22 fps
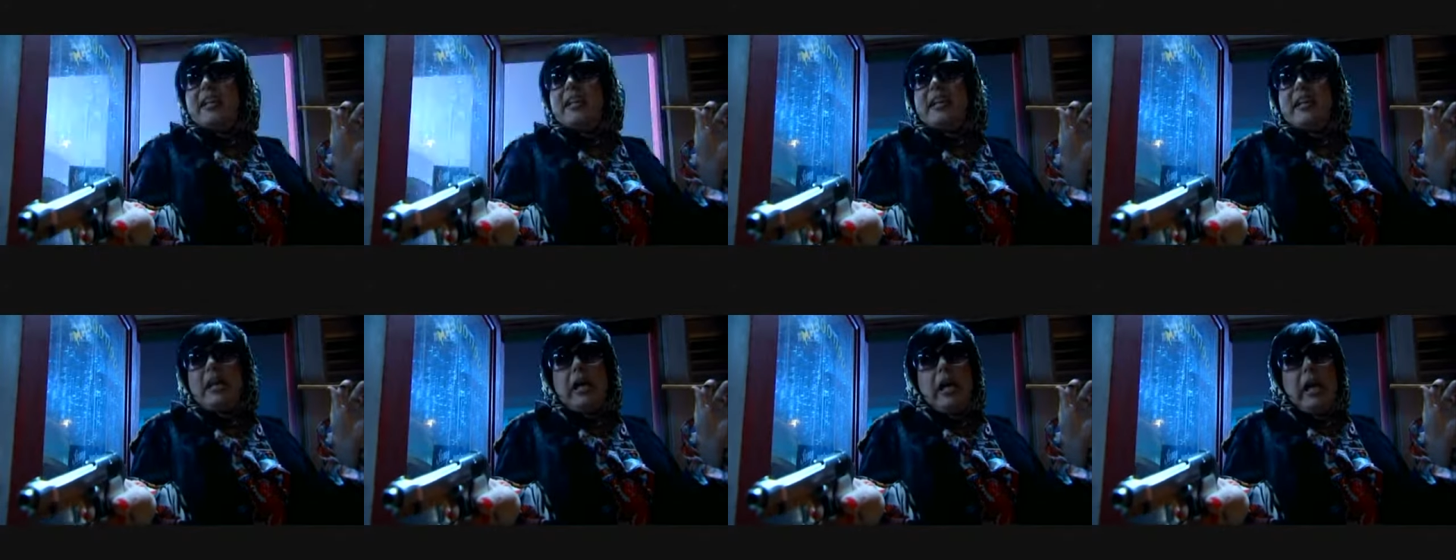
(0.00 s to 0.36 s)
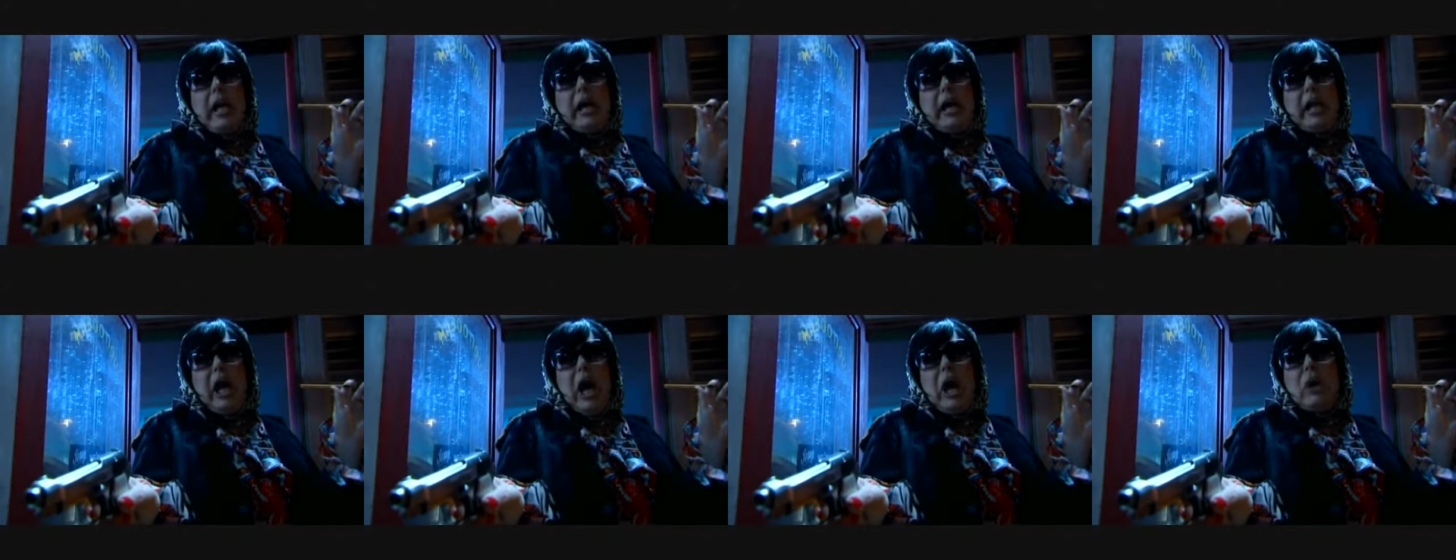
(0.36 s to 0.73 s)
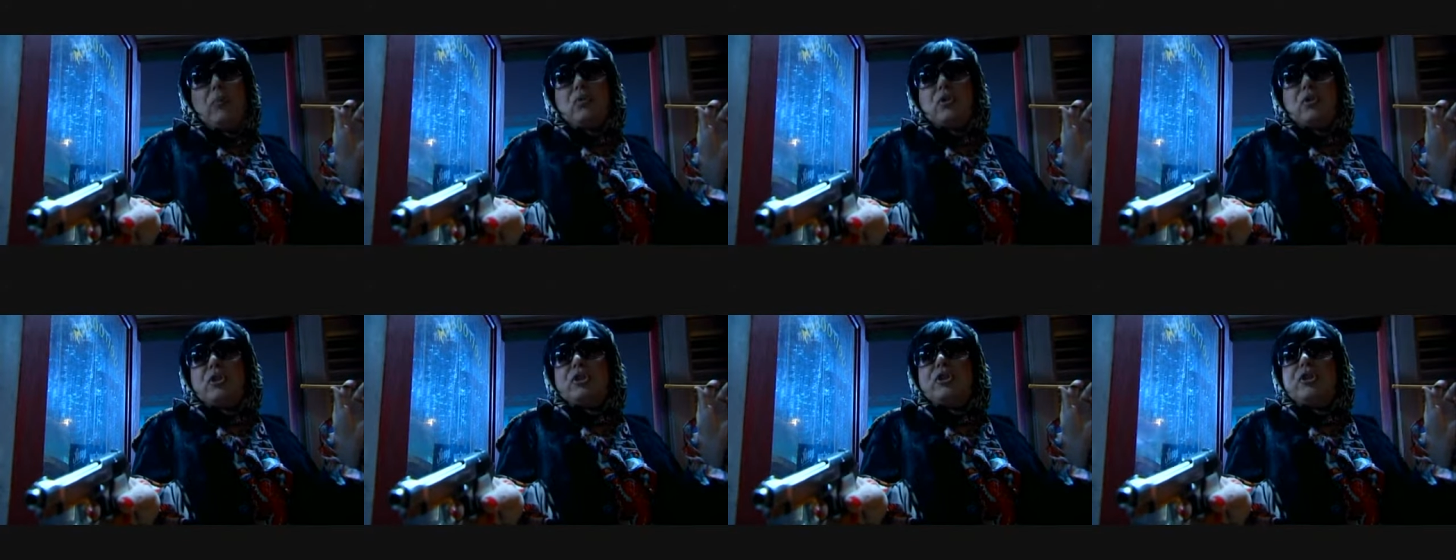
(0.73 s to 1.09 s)
head, and I
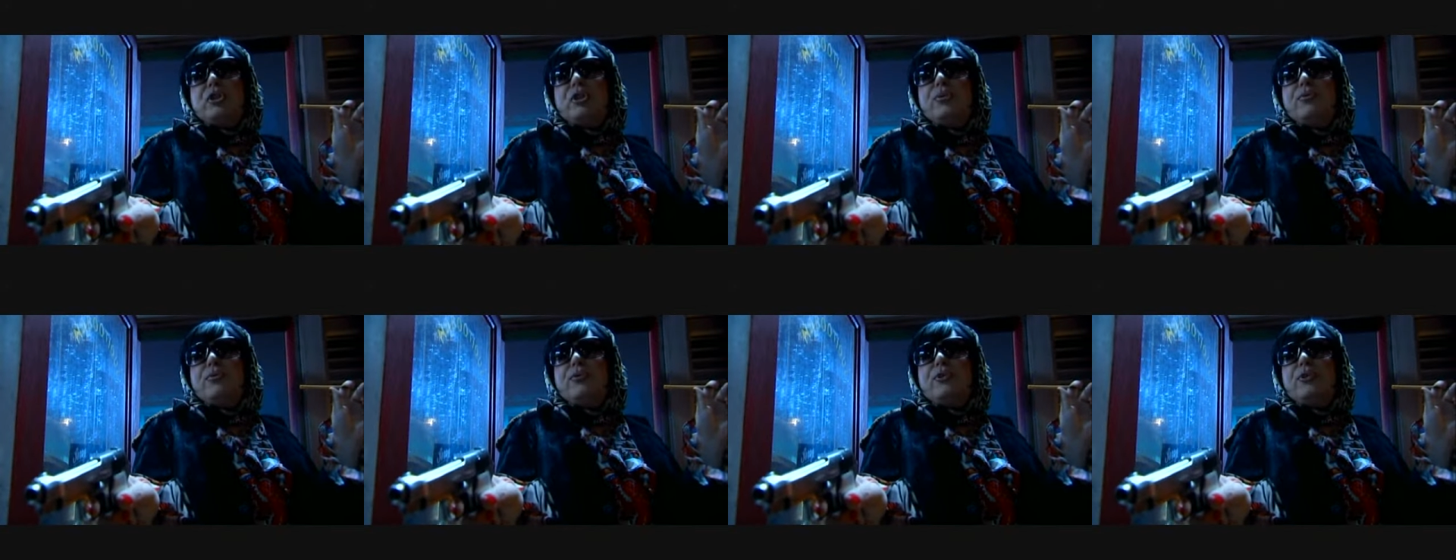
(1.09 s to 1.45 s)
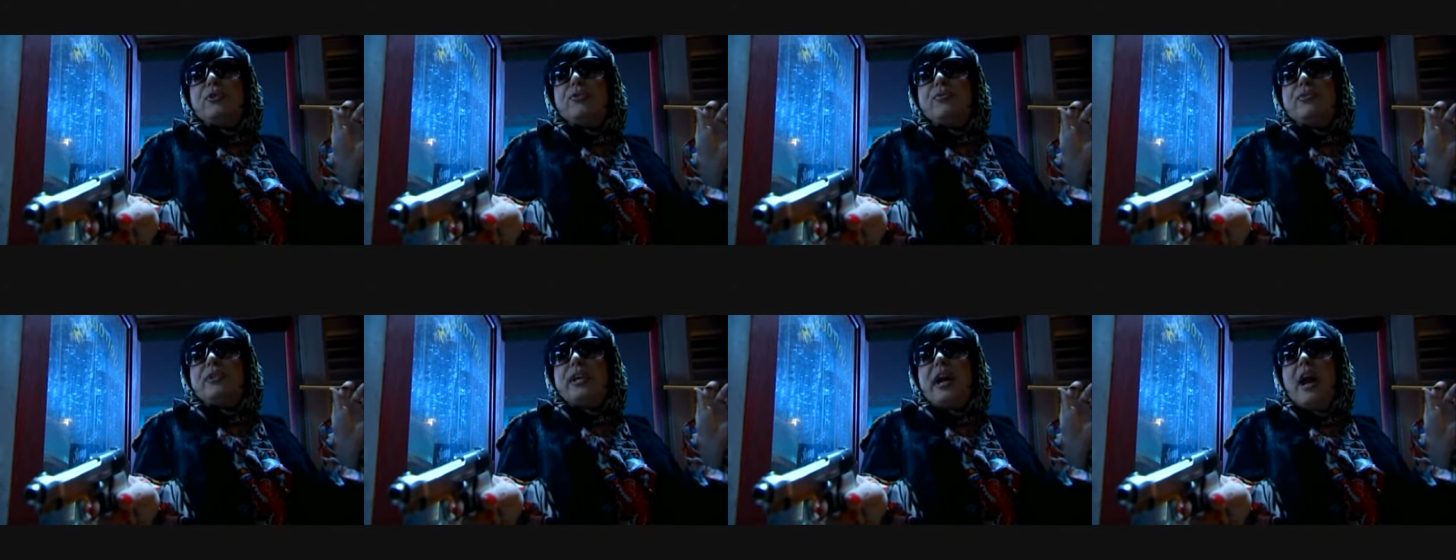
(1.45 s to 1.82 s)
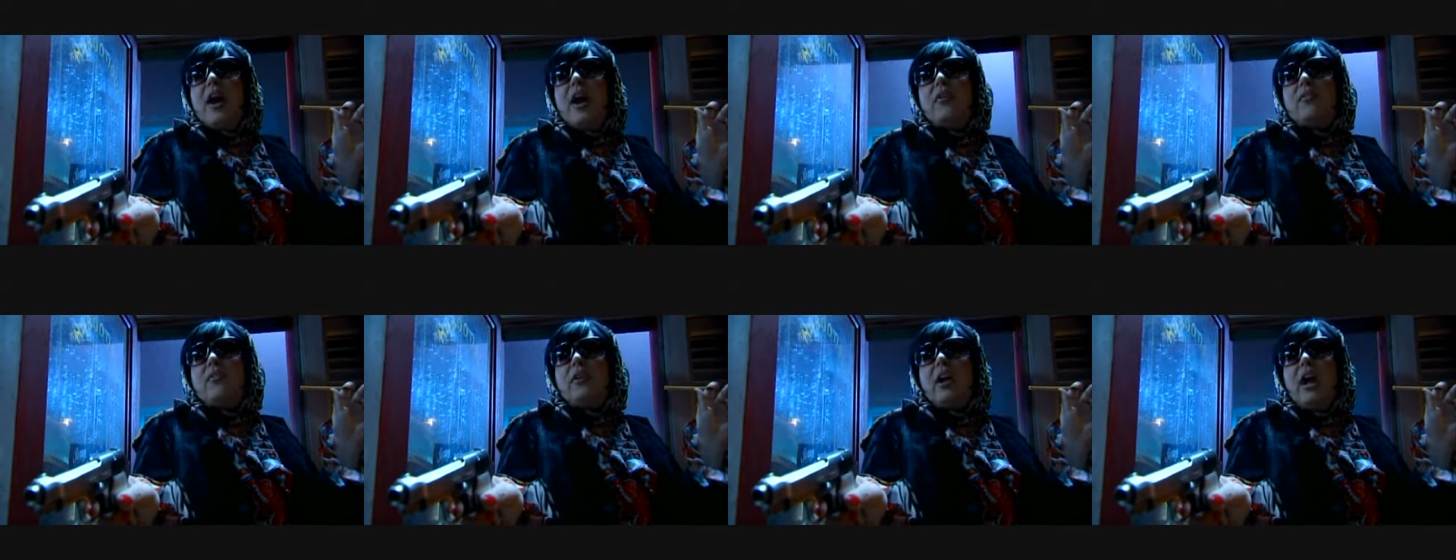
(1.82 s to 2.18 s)
will shoot you
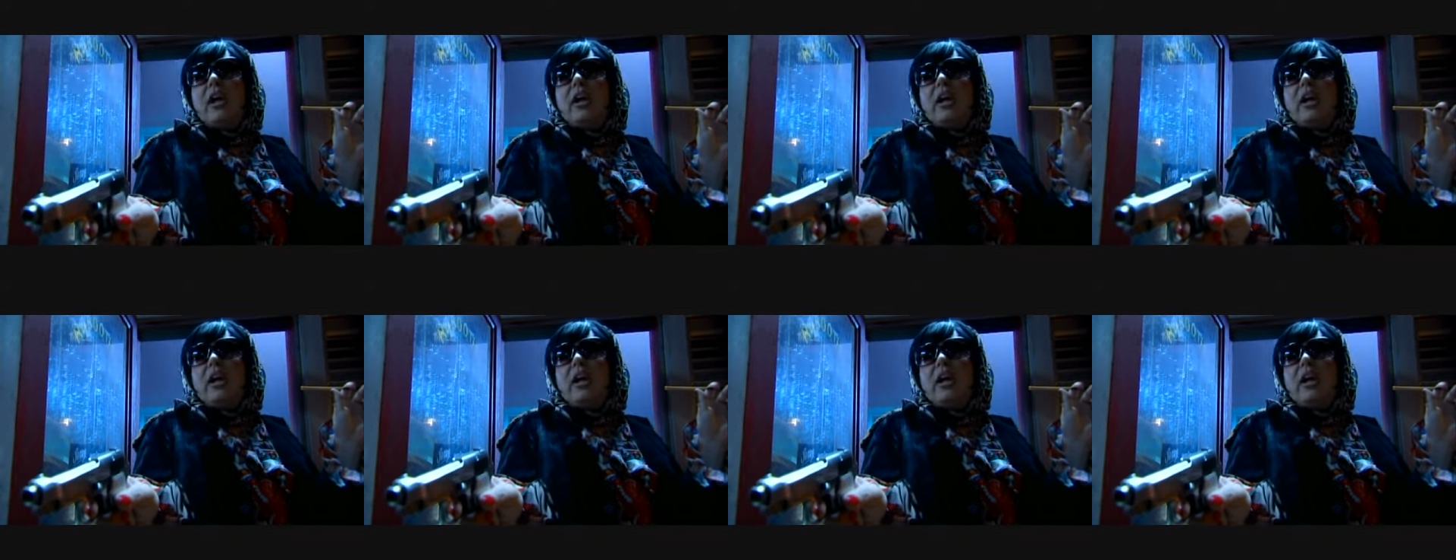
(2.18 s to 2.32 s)
down